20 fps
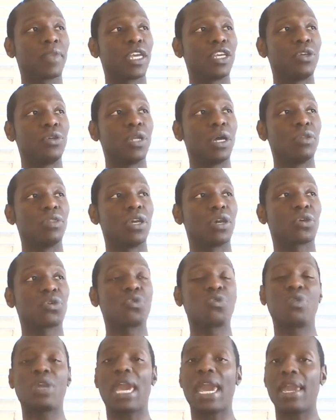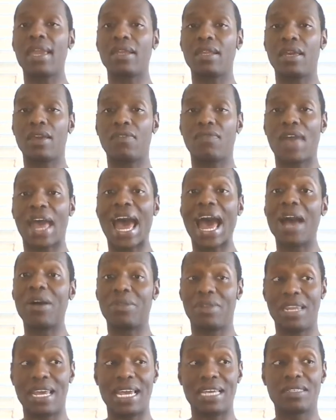you know, their creative
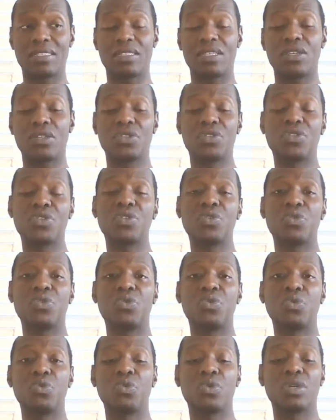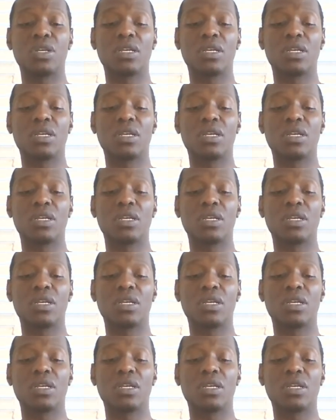outlets to